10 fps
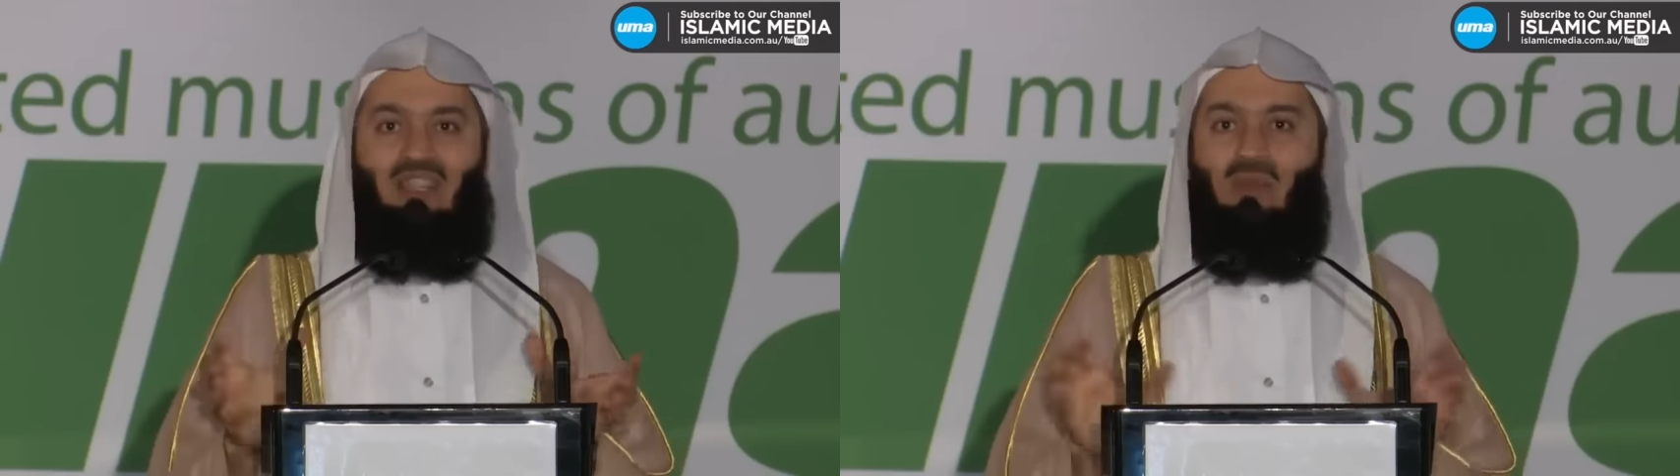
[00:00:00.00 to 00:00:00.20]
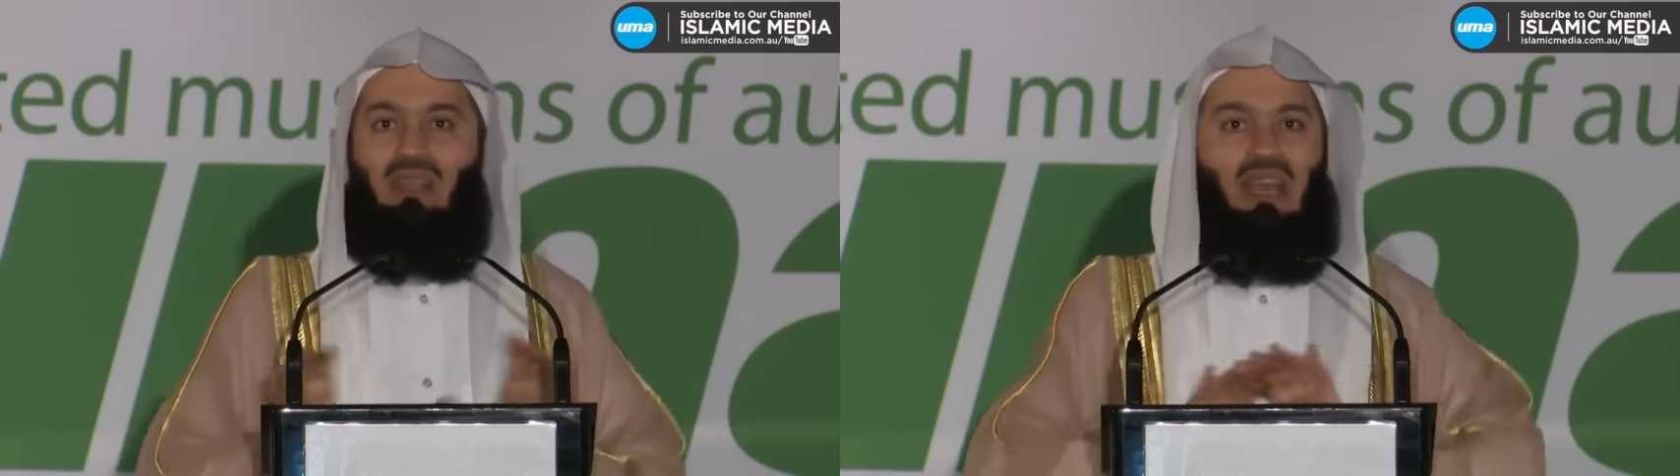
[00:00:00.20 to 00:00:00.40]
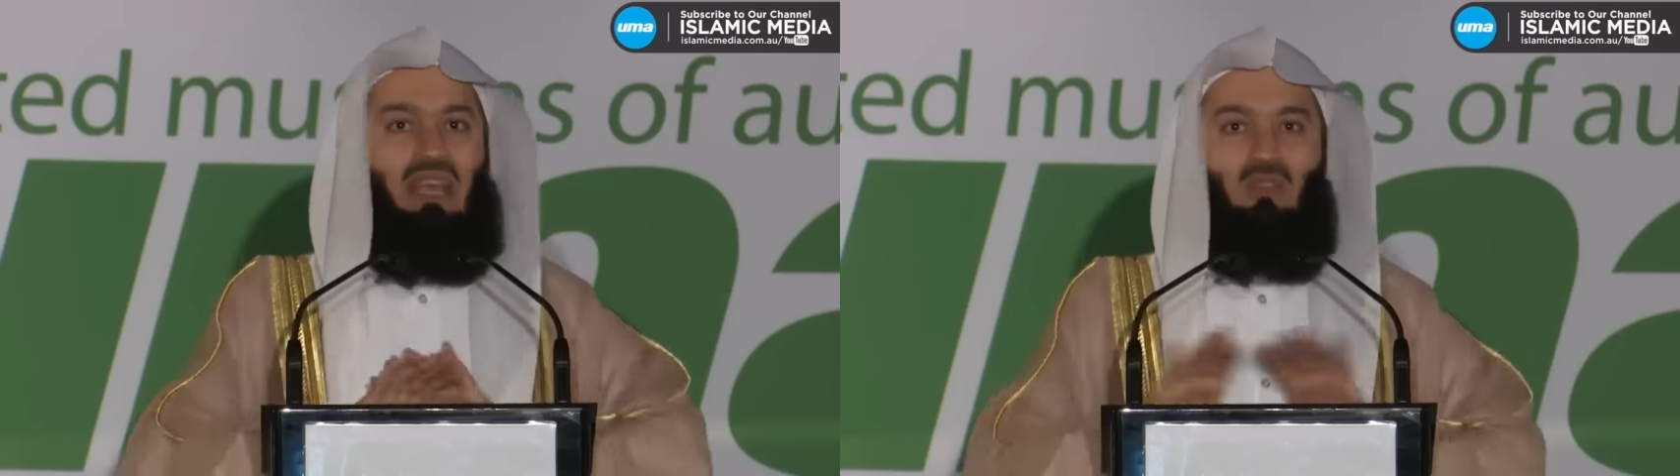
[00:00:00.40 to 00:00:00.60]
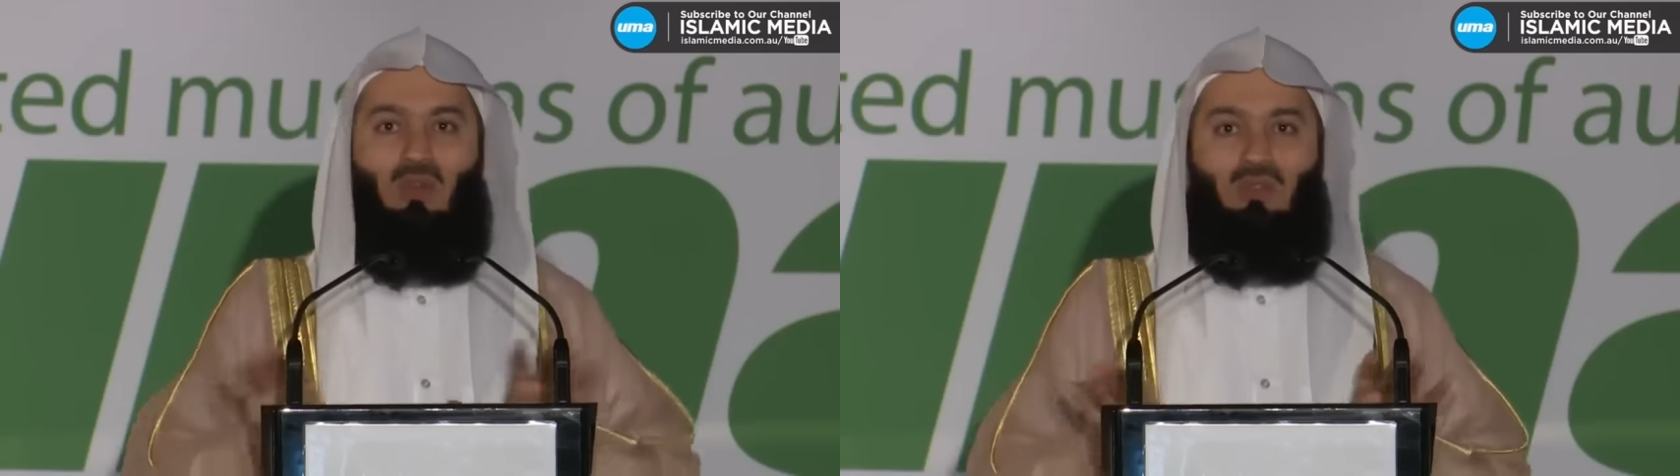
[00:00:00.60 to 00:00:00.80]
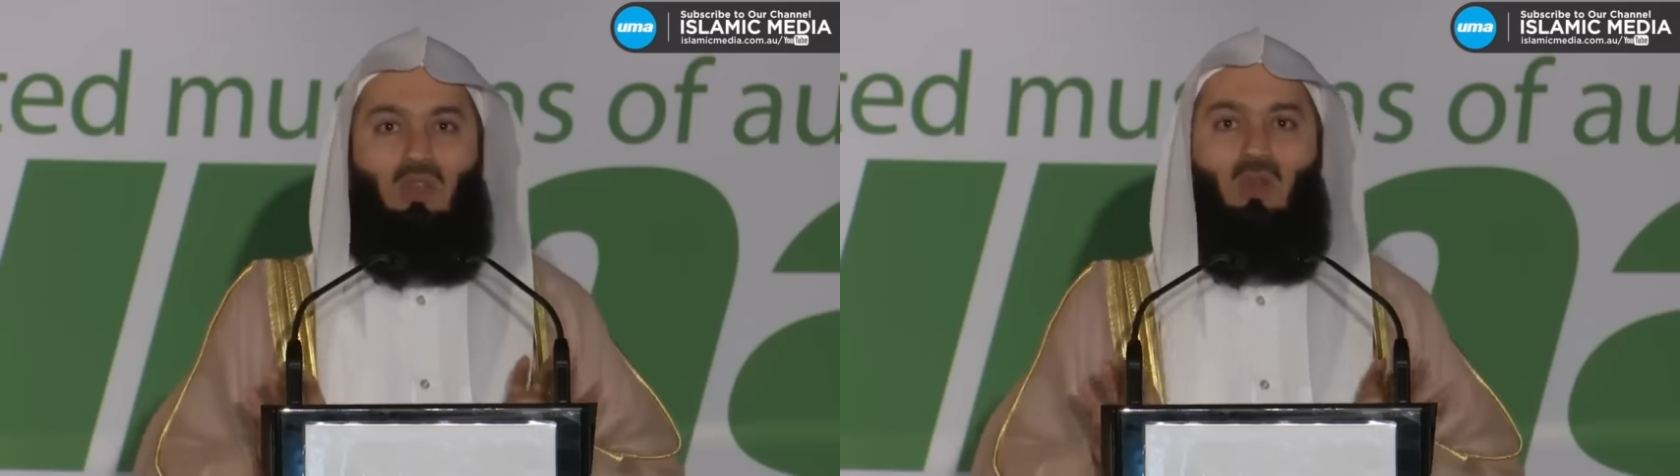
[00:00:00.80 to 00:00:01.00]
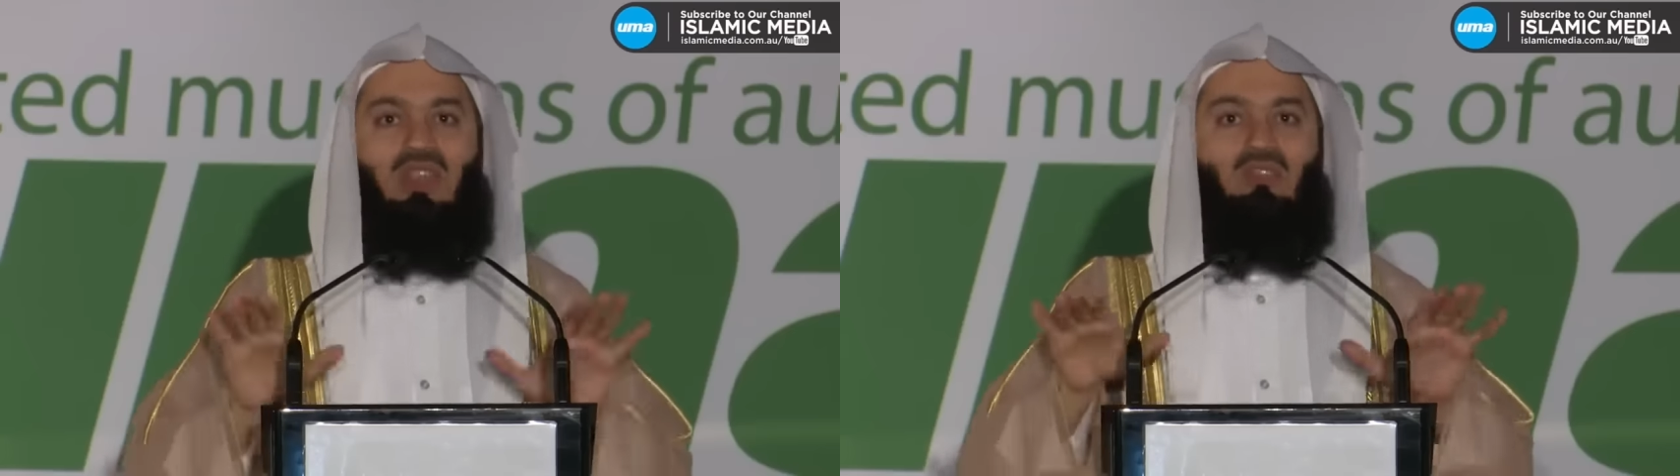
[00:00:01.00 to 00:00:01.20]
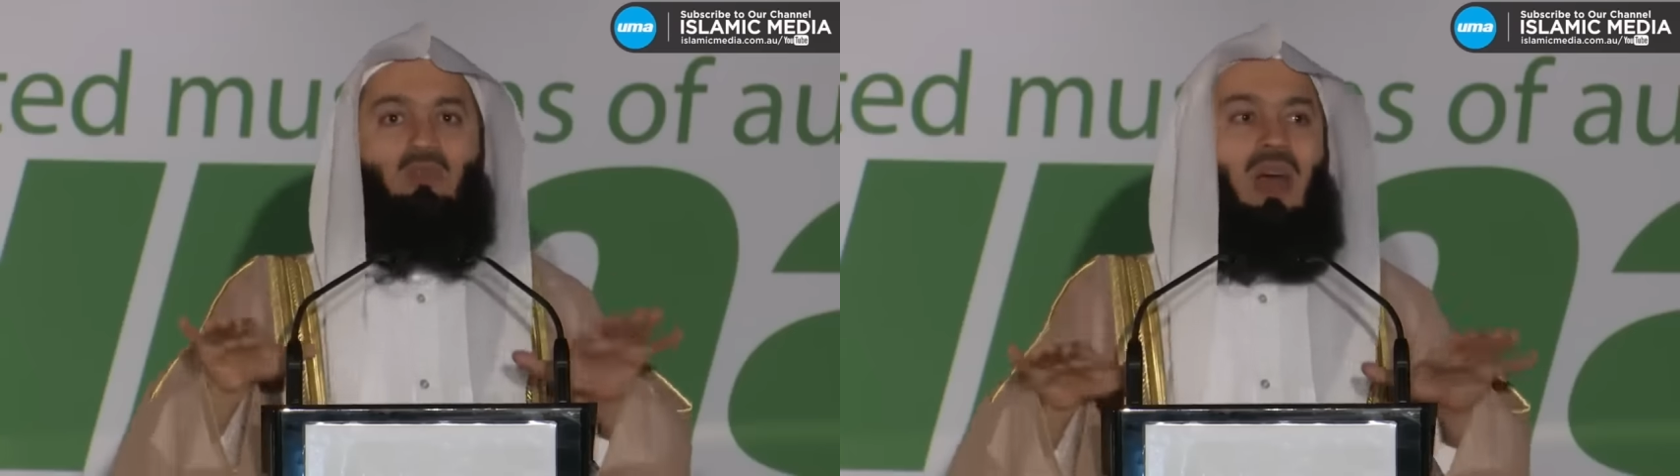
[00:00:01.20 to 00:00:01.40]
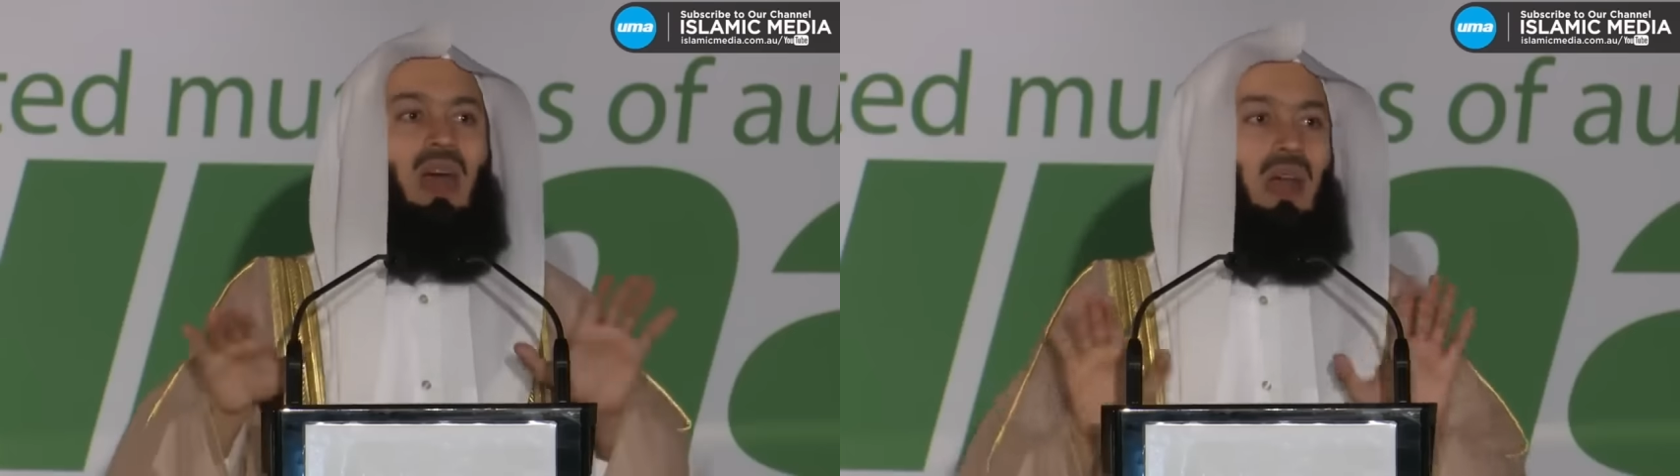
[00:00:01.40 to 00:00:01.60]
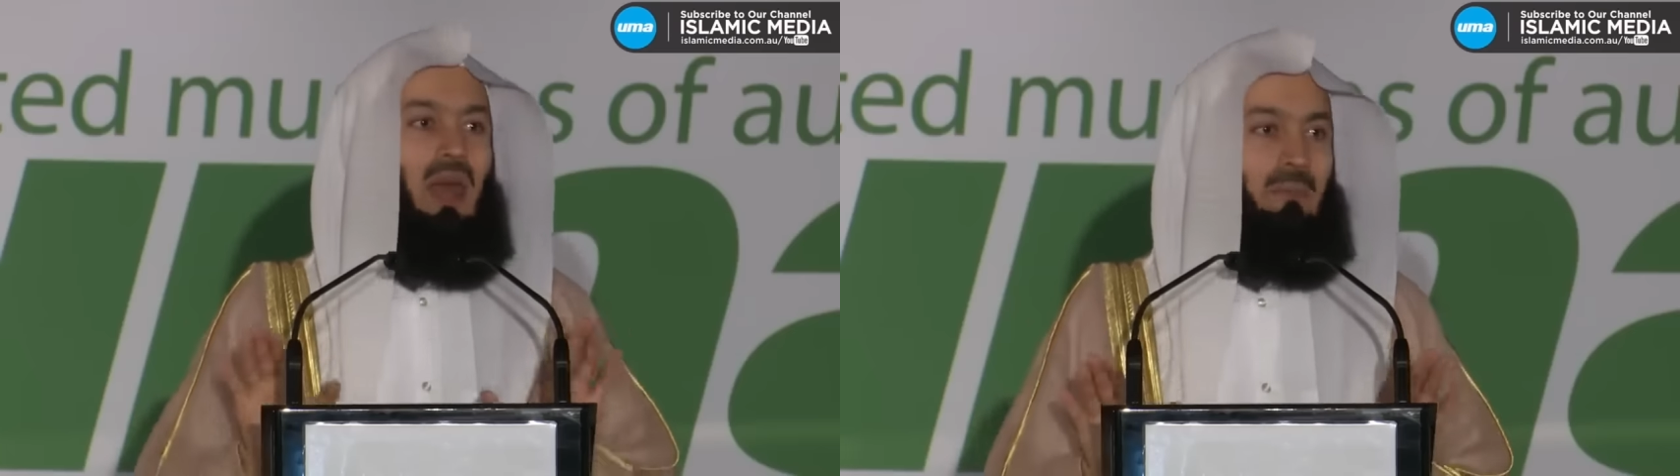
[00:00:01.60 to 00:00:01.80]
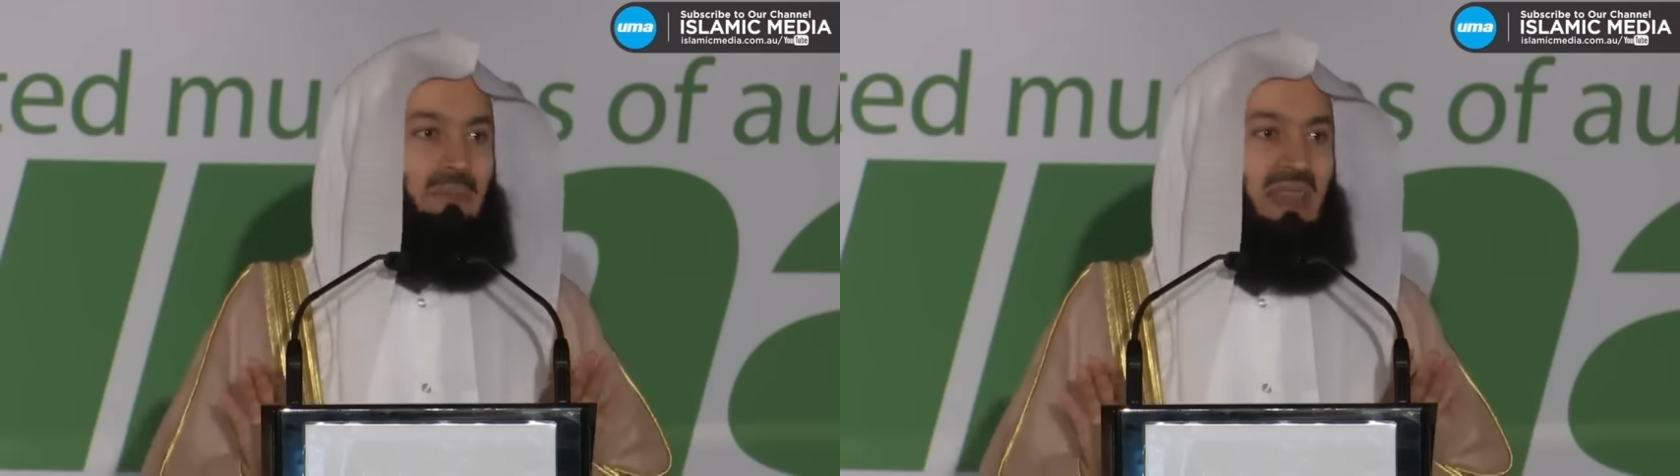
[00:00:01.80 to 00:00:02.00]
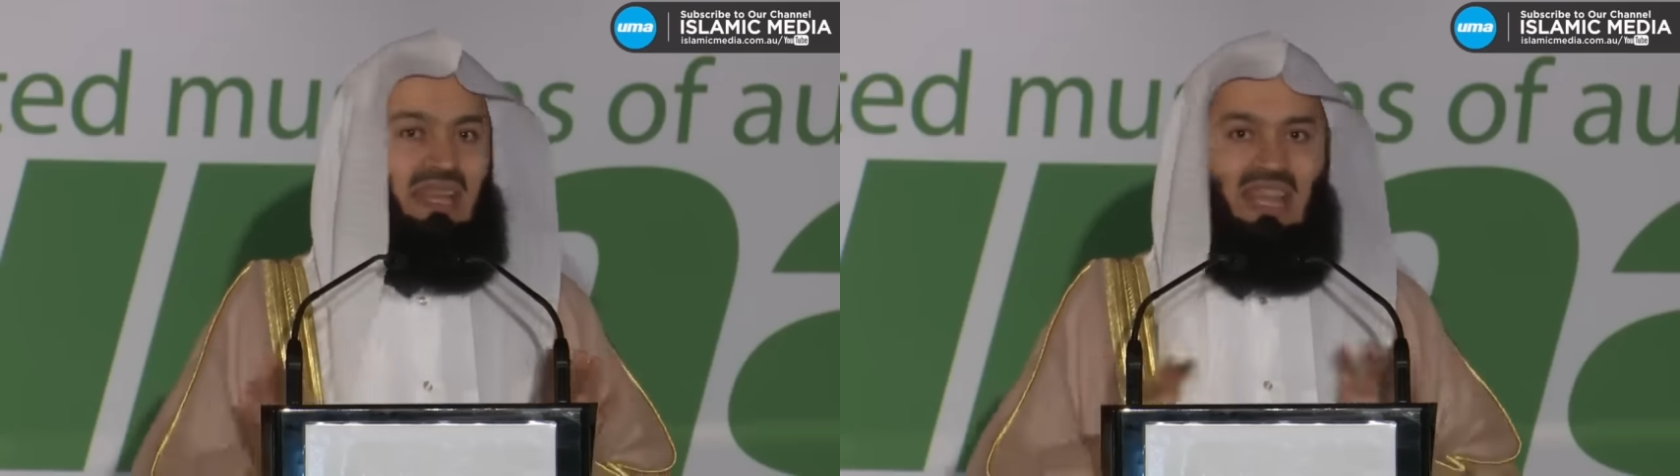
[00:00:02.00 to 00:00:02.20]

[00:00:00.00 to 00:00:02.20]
so that I don't go into haram.